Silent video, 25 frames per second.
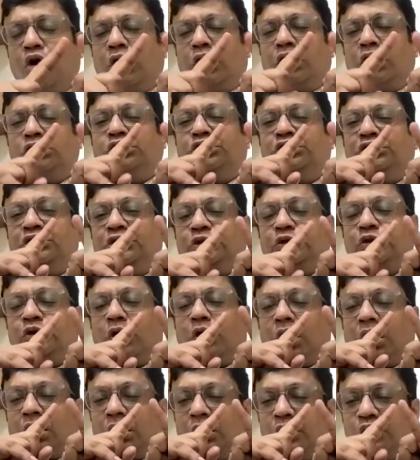or due to
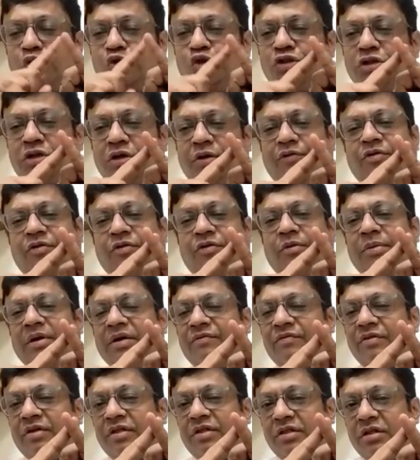occlusion of the
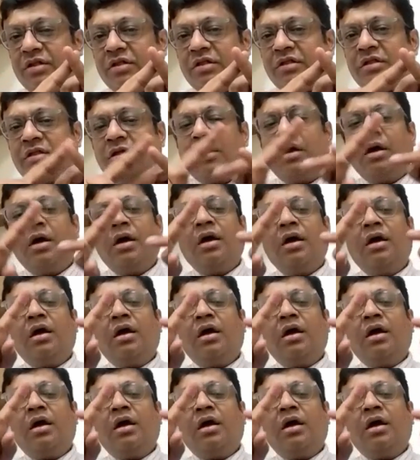blood vessels.